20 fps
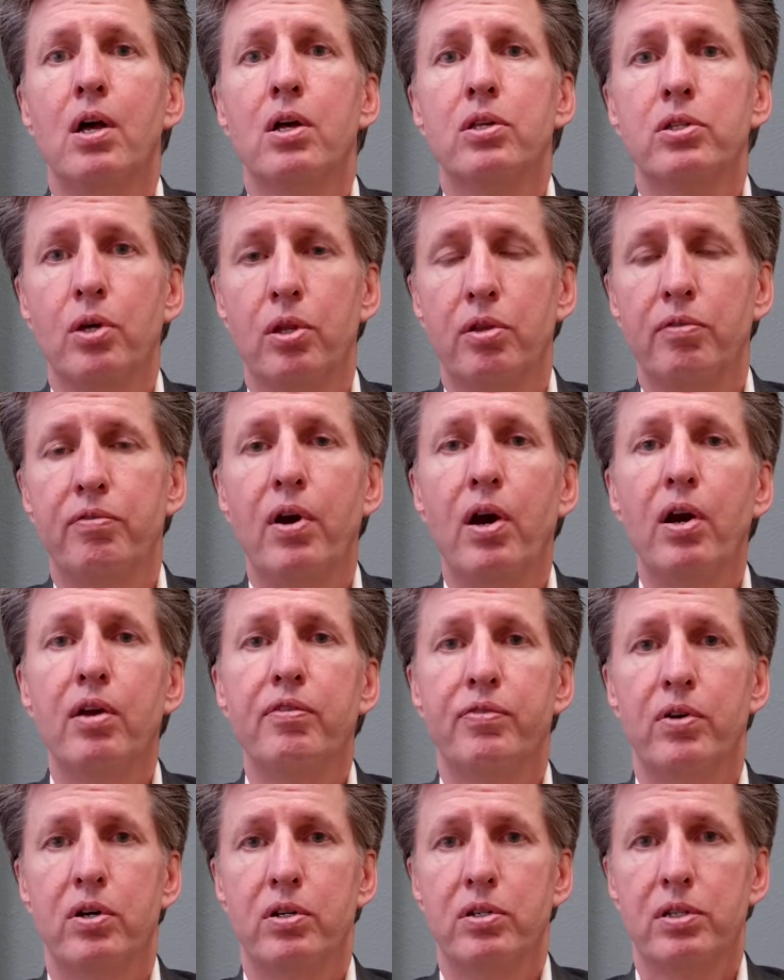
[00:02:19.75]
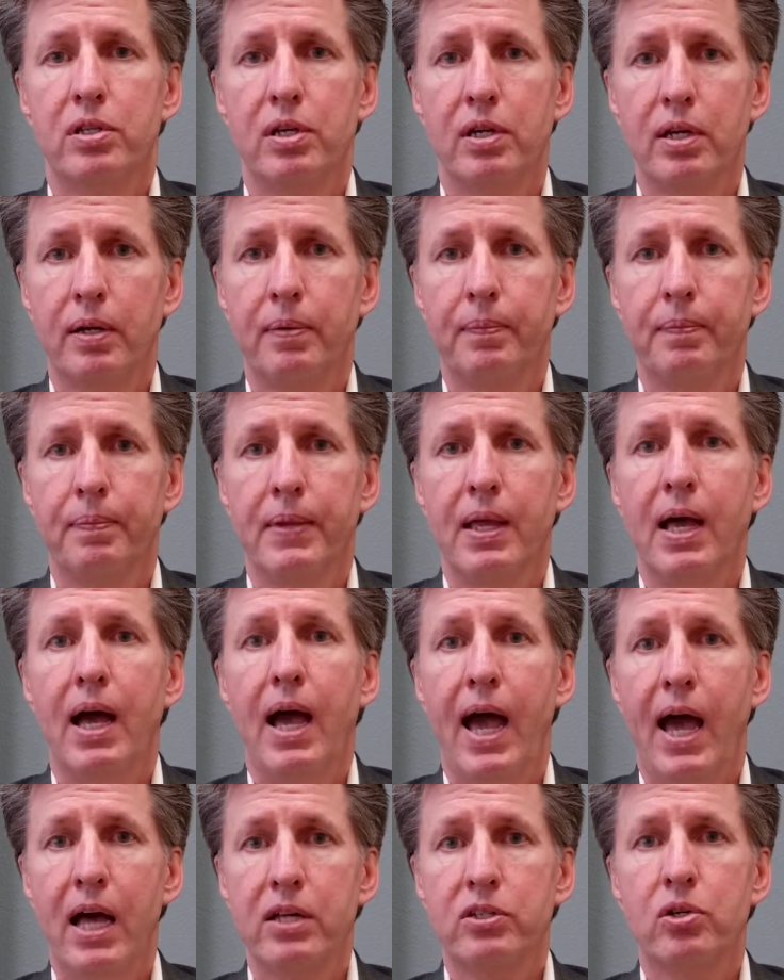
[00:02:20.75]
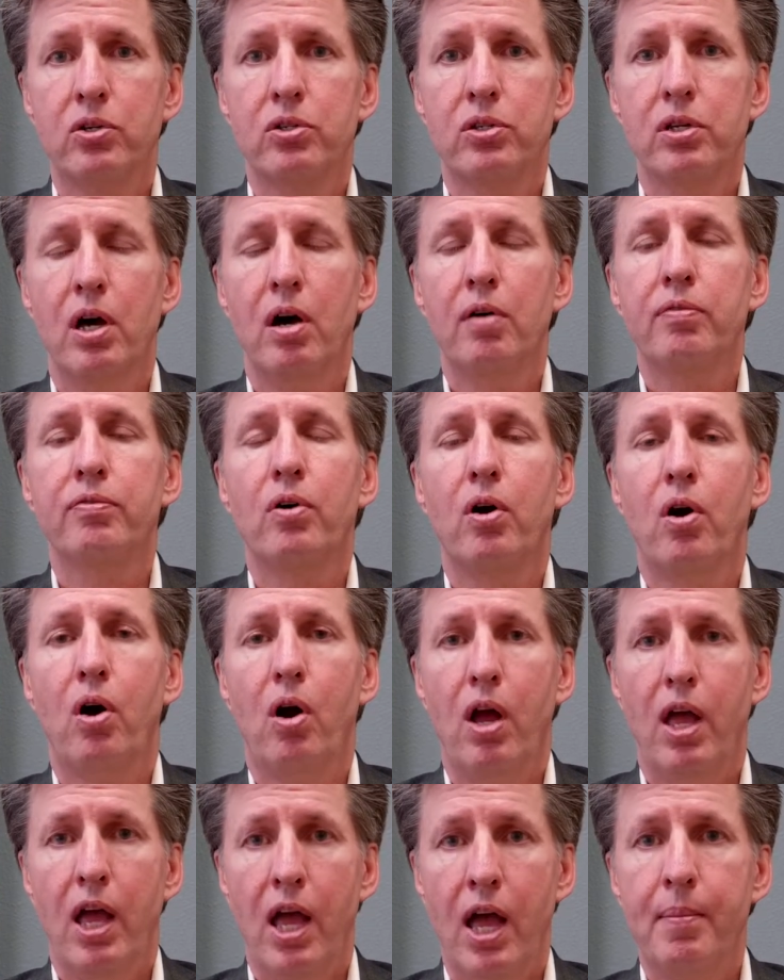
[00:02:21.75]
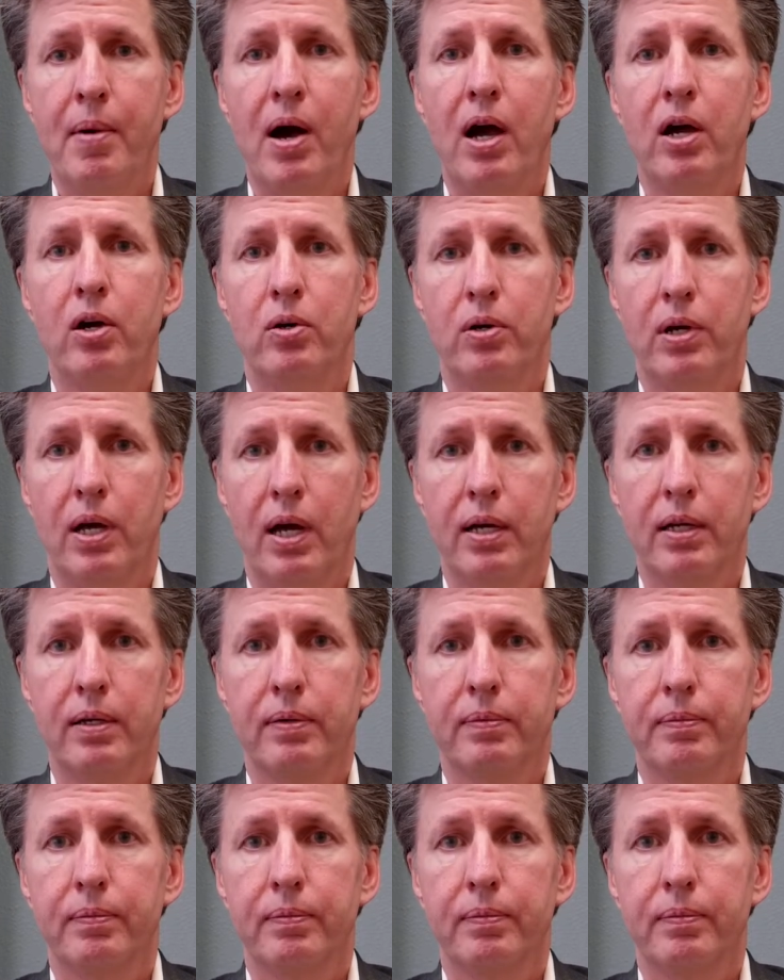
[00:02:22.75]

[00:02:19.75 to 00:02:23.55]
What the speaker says: So the very first thing, ask yourself, am I okay?